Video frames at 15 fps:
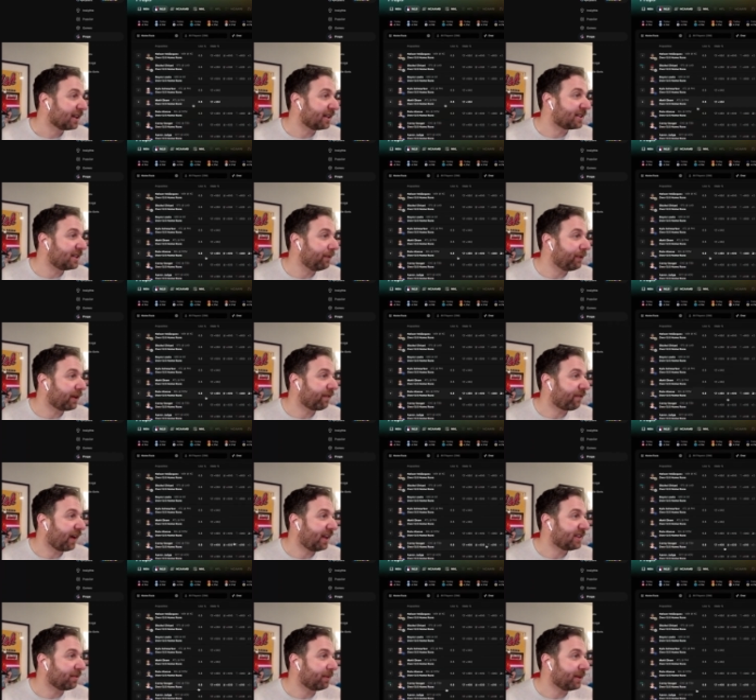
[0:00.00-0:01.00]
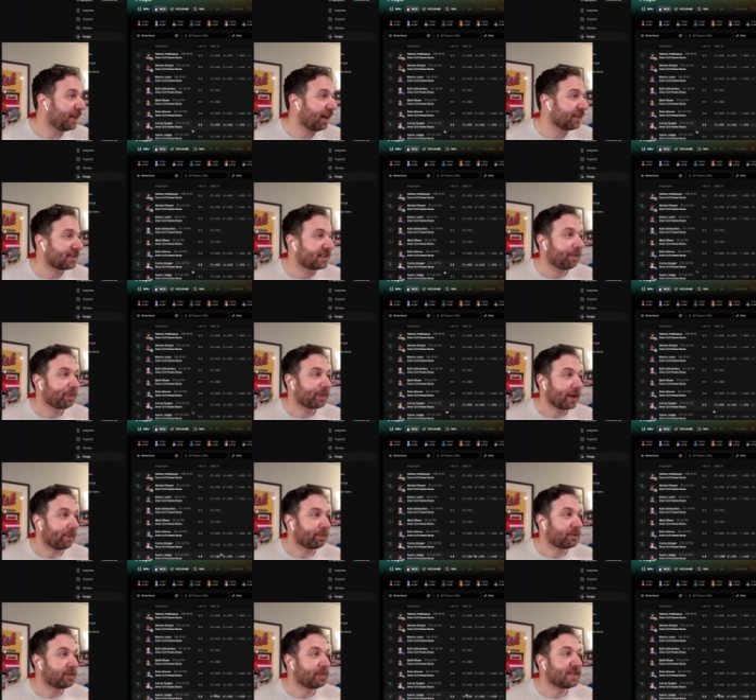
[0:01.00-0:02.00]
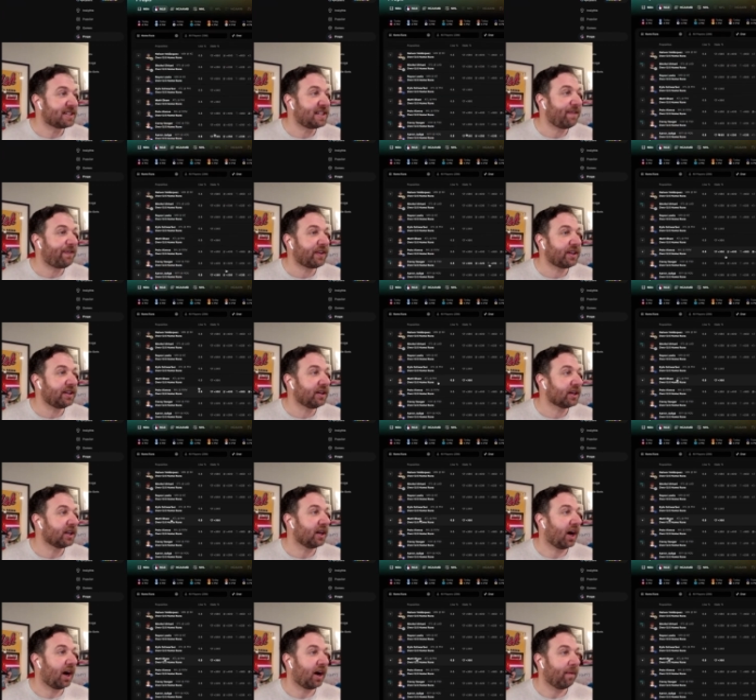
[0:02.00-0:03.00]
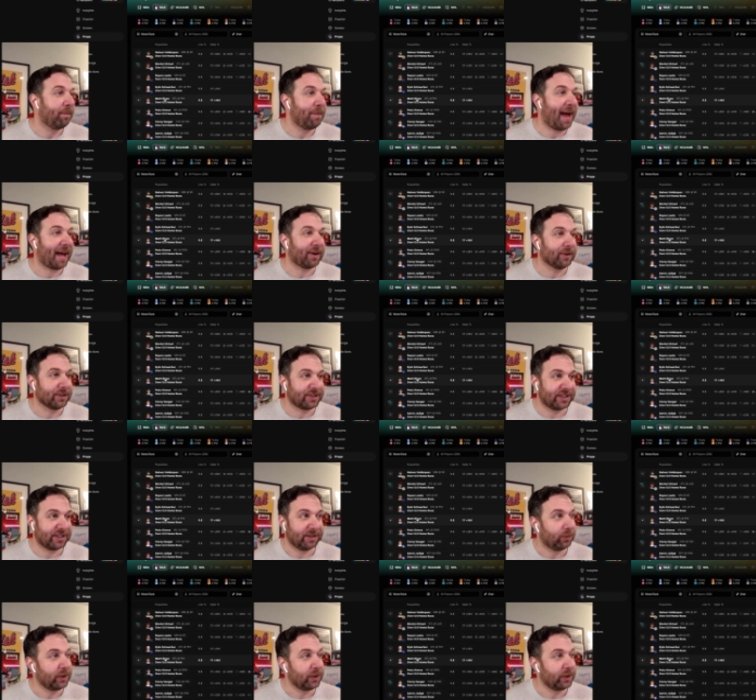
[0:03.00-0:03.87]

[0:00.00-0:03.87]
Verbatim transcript: Let's see if we can find somebody else. I'm specifically looking Matt Olson.